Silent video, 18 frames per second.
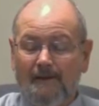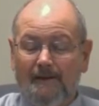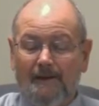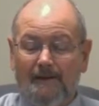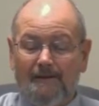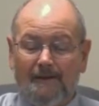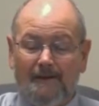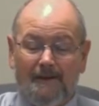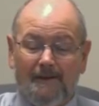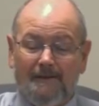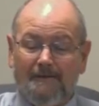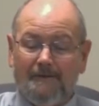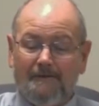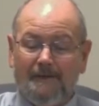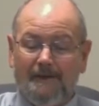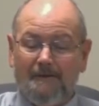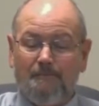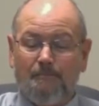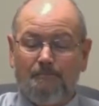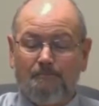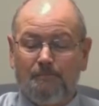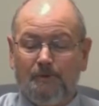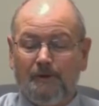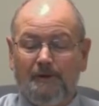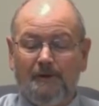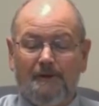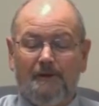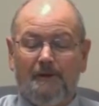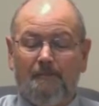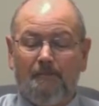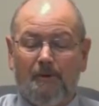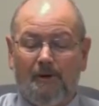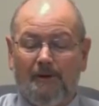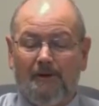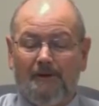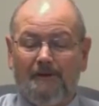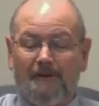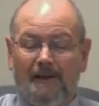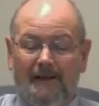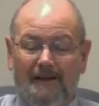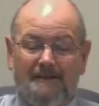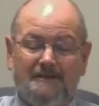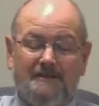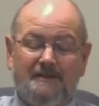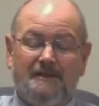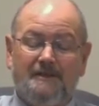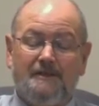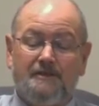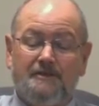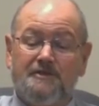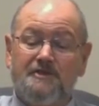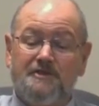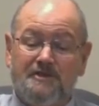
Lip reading: and then he put it upon Isaac his